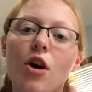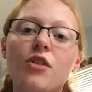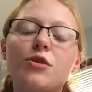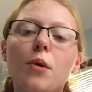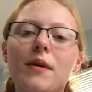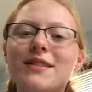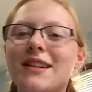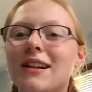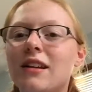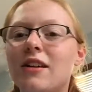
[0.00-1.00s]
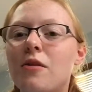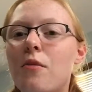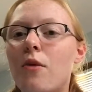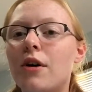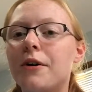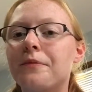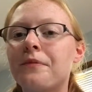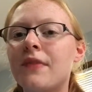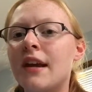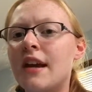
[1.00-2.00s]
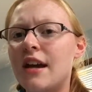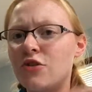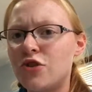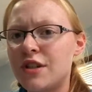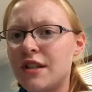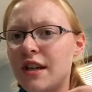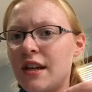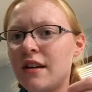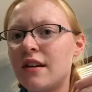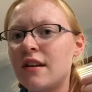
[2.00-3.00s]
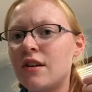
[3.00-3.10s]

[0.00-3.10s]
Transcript: Also, it makes it a little more interesting